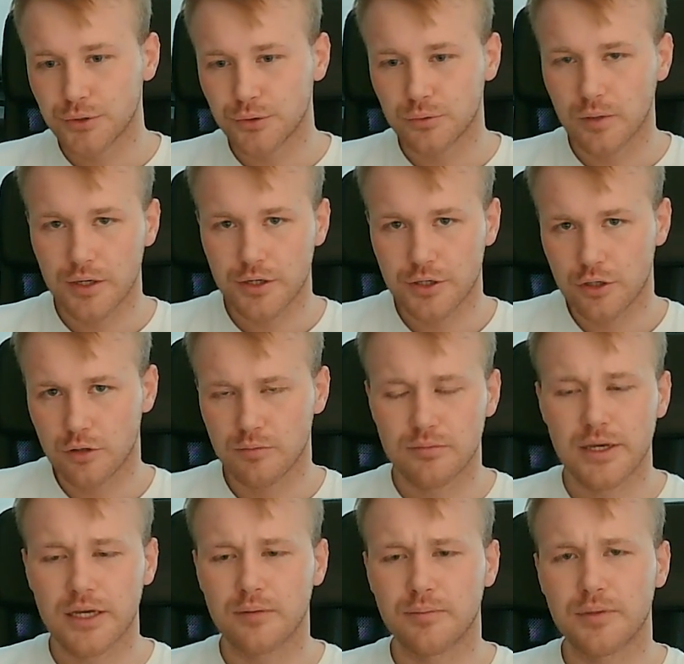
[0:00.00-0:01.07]
I don't know, make a
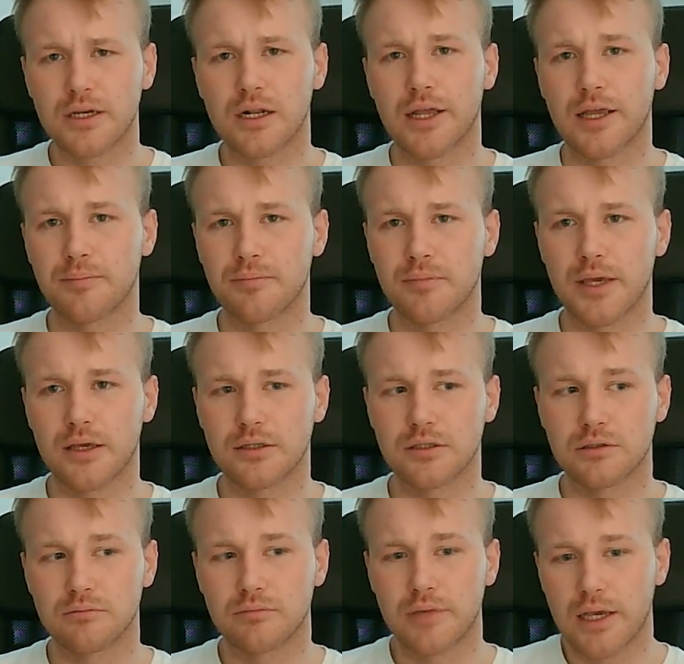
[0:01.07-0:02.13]
big claim,
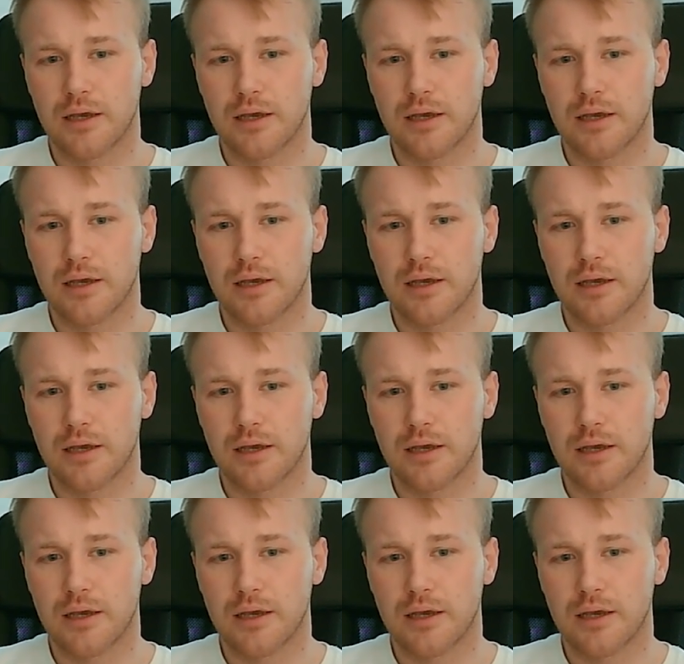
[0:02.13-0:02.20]
make a